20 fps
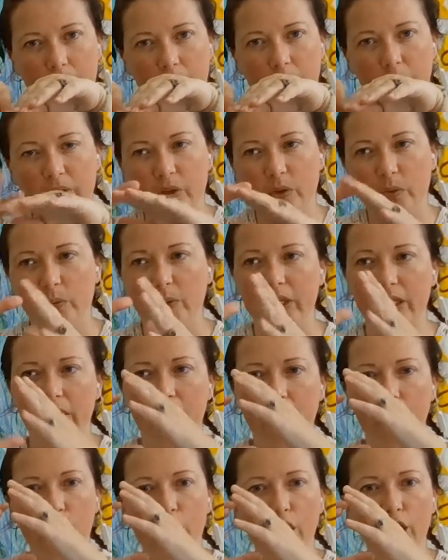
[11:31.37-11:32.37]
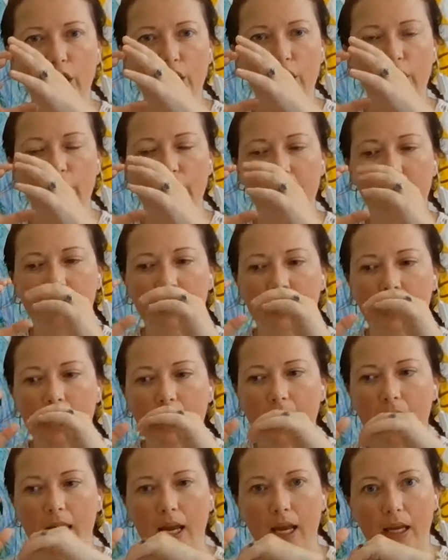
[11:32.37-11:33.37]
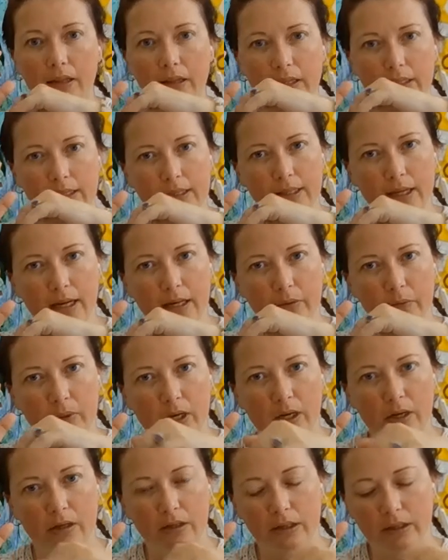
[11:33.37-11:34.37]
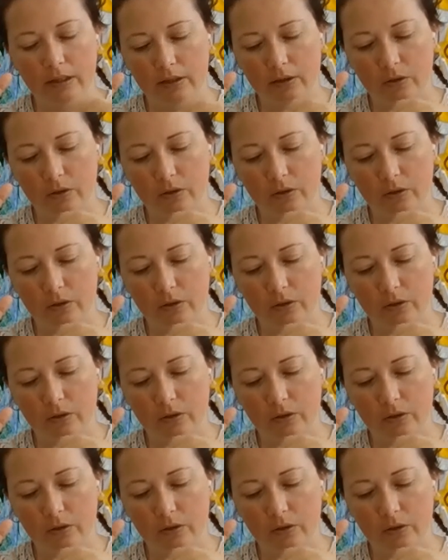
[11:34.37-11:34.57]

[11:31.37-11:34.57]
between the curb and the sidewalk,